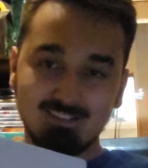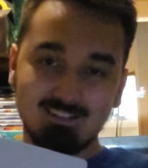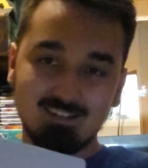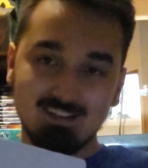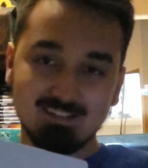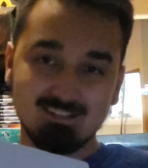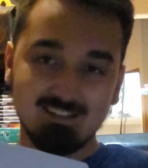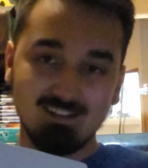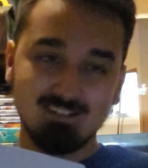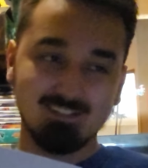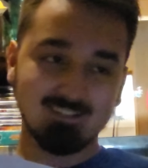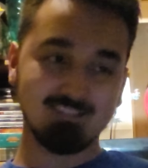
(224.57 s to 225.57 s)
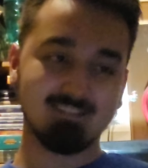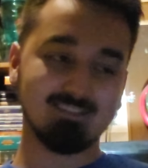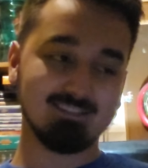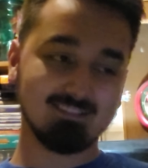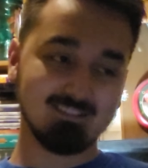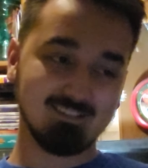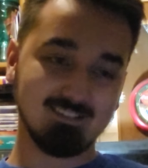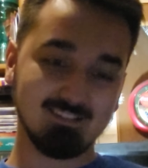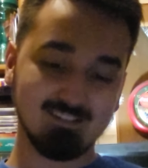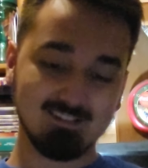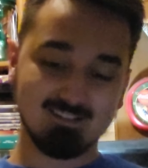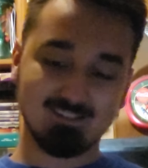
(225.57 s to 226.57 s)
That sounded
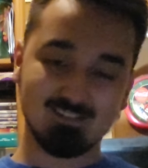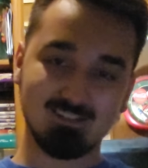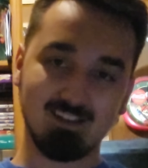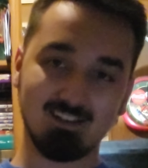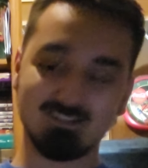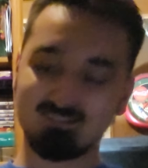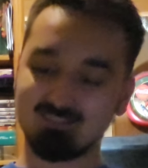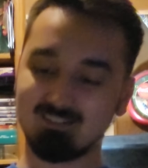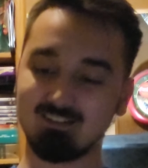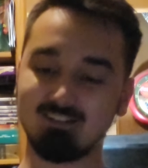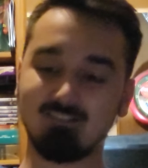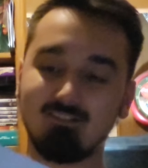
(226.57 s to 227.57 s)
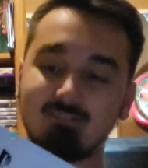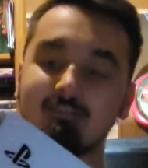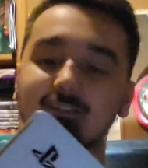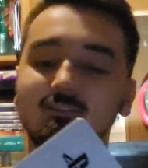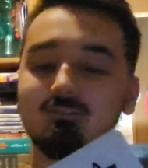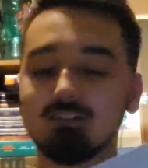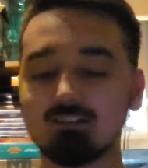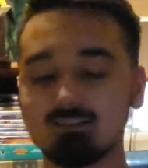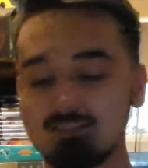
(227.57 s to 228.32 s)
sus in all the wrong ways.